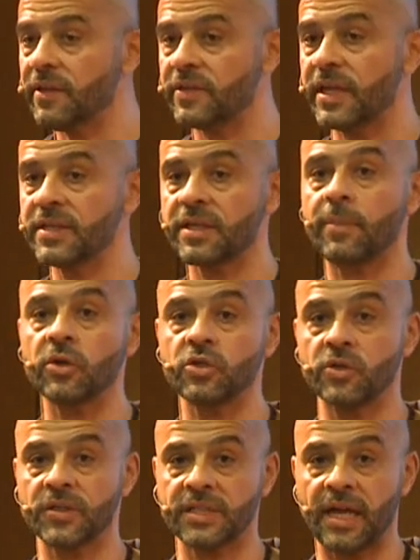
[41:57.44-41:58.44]
things about
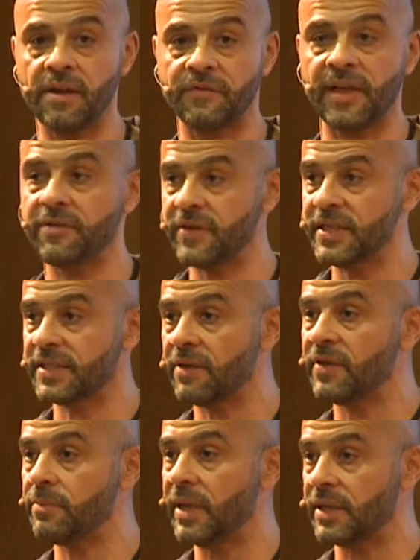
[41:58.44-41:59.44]
yourself every
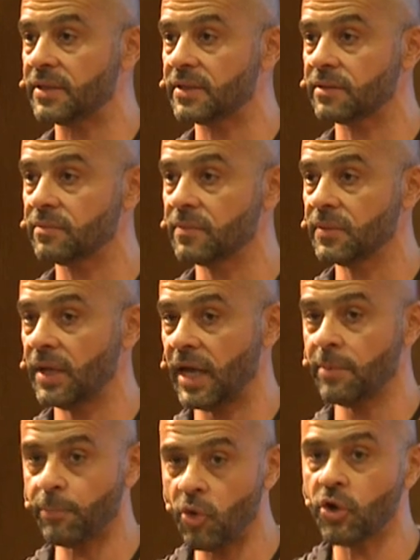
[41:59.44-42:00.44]
7 minutes
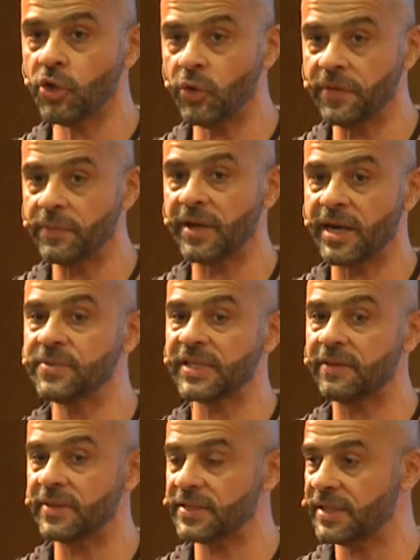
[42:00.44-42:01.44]
and poke you in the ribs
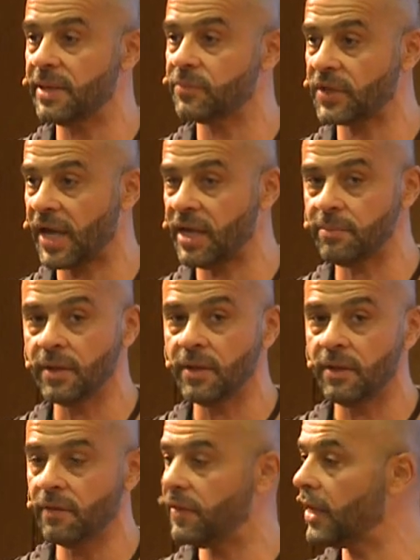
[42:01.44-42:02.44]
at the same time,
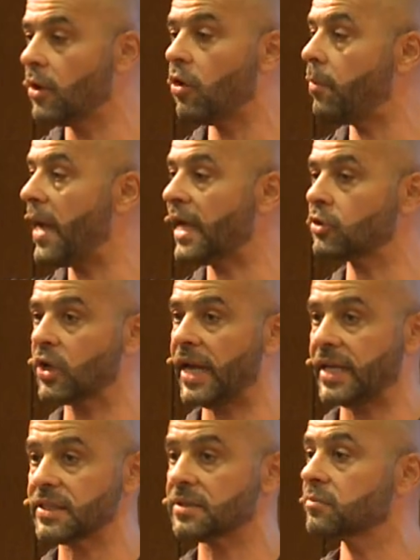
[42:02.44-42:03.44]
then go back to
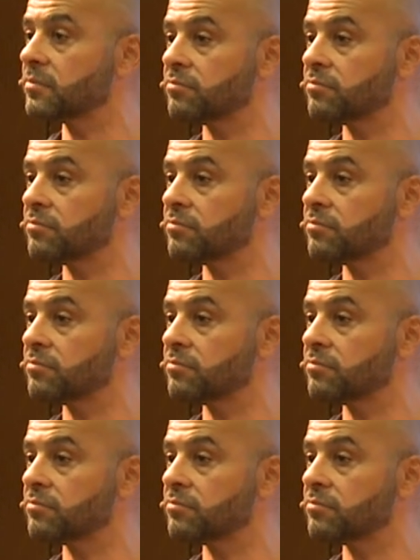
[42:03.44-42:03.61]
class.